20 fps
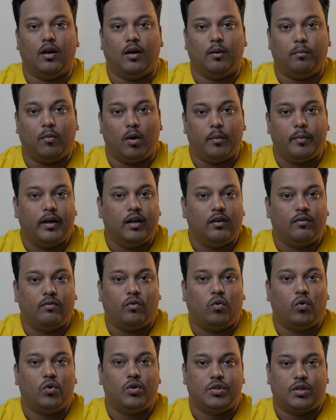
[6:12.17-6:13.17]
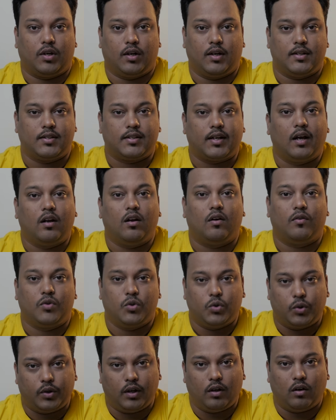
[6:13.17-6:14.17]
mobile phone style of
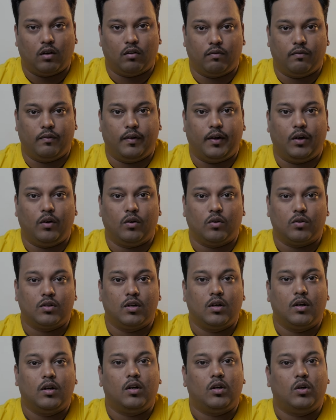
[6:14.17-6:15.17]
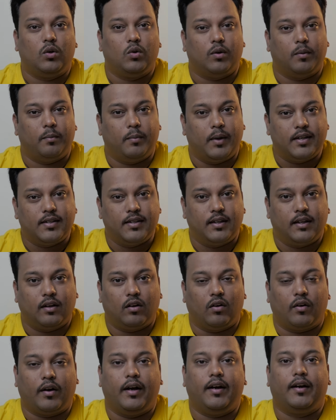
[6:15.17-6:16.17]
shooting of videos to a
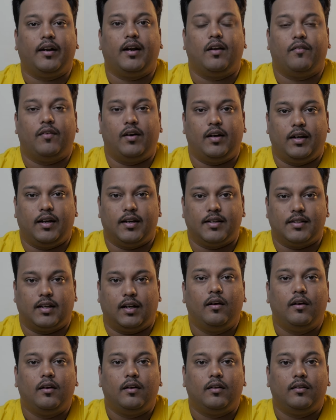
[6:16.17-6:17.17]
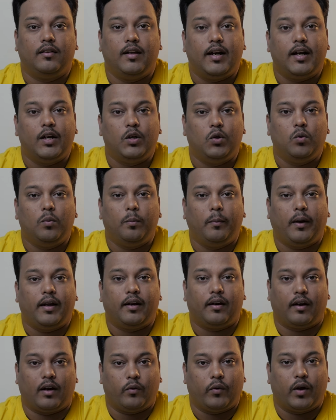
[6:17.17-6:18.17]
basic or entry level DSLR. There are two
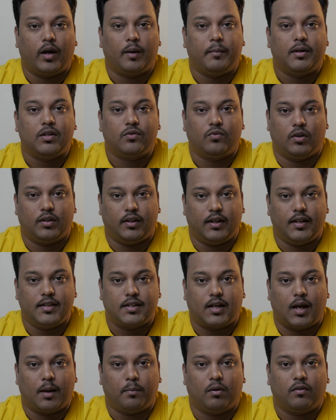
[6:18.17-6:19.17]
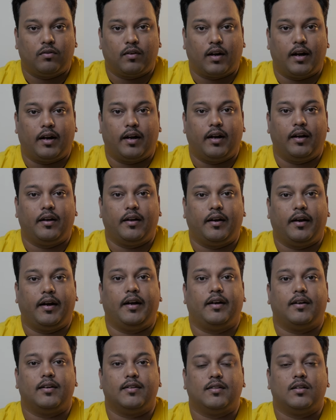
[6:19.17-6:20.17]
main requirements for these type of content
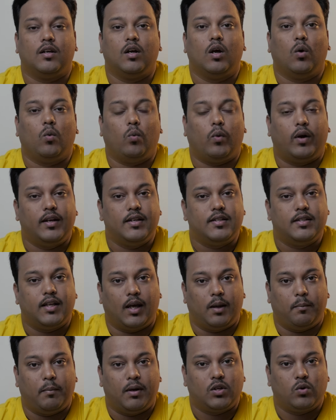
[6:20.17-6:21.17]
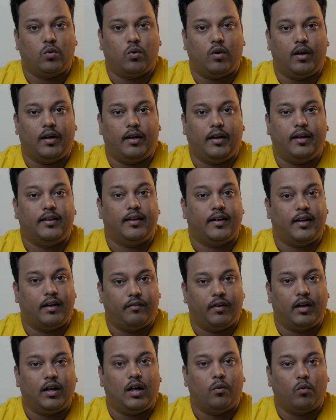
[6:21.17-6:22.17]
creators. One is the image quality. They
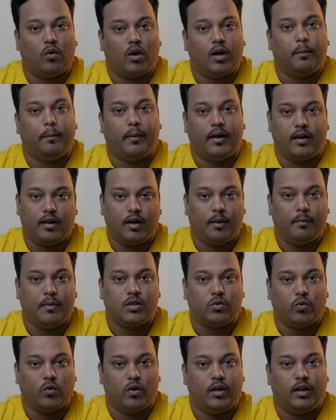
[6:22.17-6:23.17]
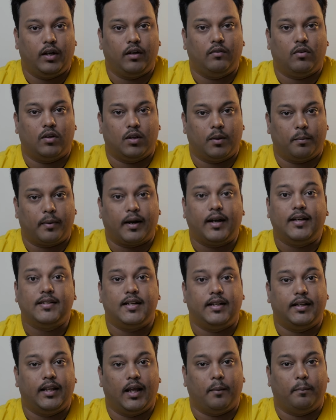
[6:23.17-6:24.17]
definitely want a better image quality for the price
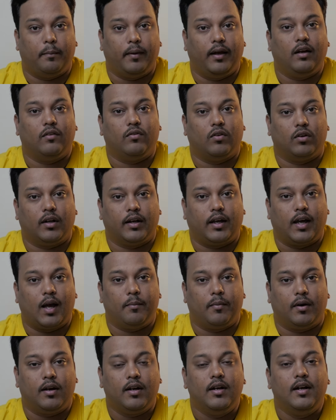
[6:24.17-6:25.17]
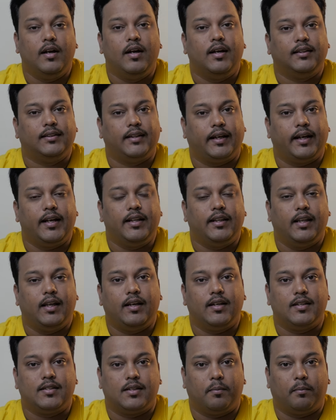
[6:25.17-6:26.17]
that they're paying for the camera. Second
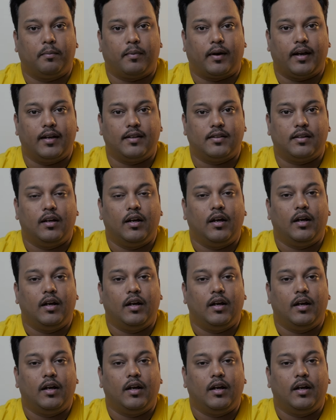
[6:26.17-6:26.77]
thing is the price.